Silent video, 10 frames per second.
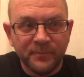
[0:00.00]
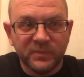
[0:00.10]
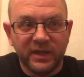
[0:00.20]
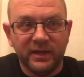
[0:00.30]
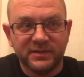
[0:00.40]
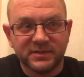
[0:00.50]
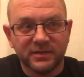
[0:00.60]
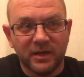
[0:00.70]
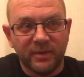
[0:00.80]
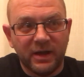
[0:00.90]
it's
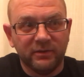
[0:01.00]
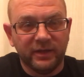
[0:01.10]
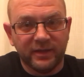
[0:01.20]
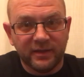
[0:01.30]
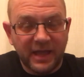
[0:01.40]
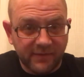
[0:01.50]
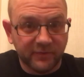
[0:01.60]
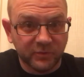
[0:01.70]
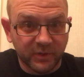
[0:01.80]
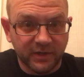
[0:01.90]
about like half of
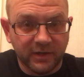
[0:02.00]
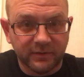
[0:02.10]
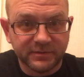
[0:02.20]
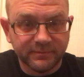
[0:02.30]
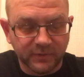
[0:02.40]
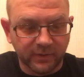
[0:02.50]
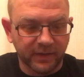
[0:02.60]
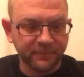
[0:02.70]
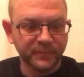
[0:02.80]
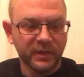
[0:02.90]
$20.
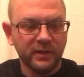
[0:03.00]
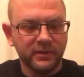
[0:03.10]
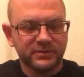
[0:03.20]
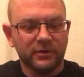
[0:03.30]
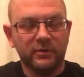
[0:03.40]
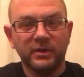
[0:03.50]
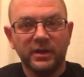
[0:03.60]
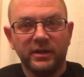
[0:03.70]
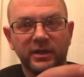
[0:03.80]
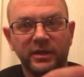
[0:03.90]
Okay, so
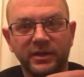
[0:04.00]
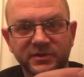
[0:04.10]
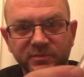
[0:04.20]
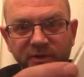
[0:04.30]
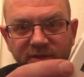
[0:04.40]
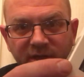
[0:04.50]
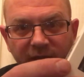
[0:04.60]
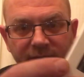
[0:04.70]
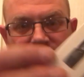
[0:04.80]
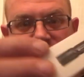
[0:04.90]
here's what you
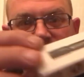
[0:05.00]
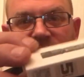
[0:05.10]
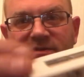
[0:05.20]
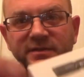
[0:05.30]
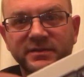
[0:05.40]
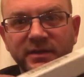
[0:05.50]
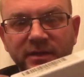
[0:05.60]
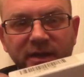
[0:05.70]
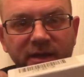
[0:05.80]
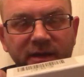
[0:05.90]
get. This is
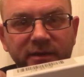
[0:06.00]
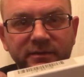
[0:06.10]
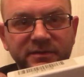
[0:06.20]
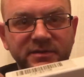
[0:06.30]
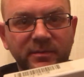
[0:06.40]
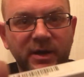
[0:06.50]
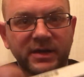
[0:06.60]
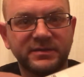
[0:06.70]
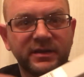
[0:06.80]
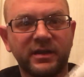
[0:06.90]
the
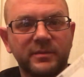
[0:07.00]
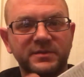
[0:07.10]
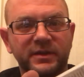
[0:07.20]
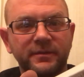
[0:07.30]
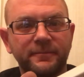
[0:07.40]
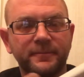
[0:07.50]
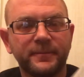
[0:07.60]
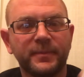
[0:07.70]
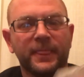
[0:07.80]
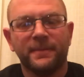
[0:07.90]
box that it comes in,
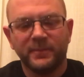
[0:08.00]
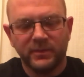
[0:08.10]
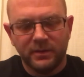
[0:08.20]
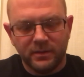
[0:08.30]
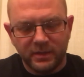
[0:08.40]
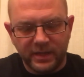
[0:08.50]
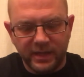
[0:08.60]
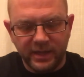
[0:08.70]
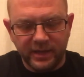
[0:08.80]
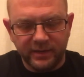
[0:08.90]

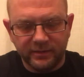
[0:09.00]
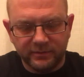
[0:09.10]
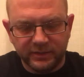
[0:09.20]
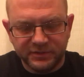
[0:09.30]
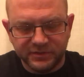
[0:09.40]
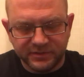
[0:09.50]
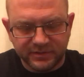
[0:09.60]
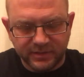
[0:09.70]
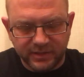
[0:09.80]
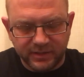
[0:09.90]
and let's just
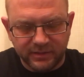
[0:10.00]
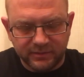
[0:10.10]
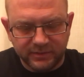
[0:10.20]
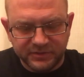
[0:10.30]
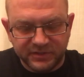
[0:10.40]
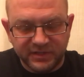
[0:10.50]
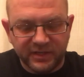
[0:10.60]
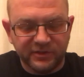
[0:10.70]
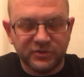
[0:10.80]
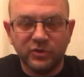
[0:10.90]
see. Now
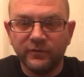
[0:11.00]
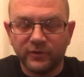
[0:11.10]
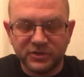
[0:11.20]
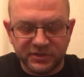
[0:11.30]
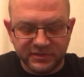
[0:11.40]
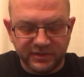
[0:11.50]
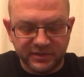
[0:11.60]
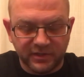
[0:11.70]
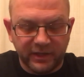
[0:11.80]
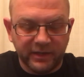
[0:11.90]
there's two versions of
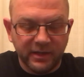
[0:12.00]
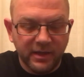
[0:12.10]
this light.